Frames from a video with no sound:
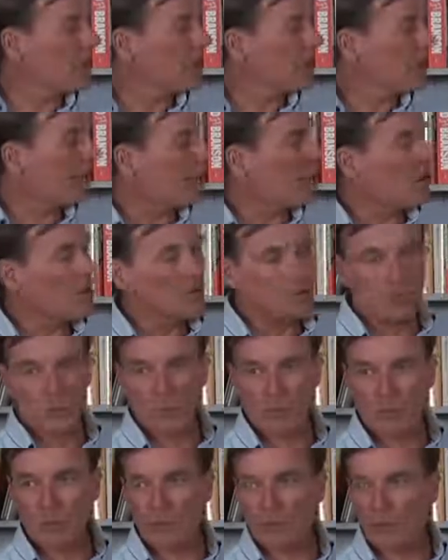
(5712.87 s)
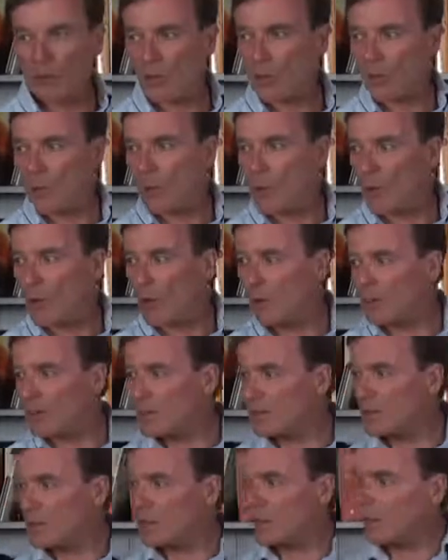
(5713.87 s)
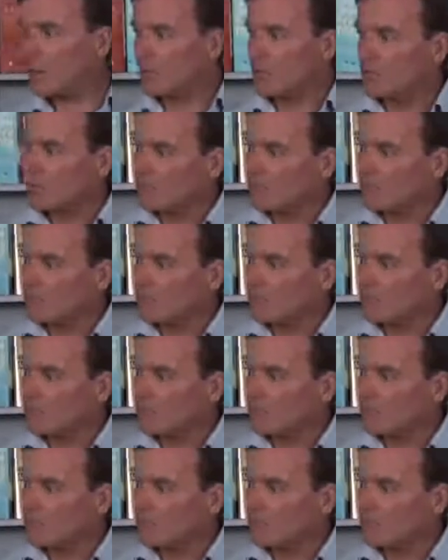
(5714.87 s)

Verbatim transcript: now I've talked a lot about my business.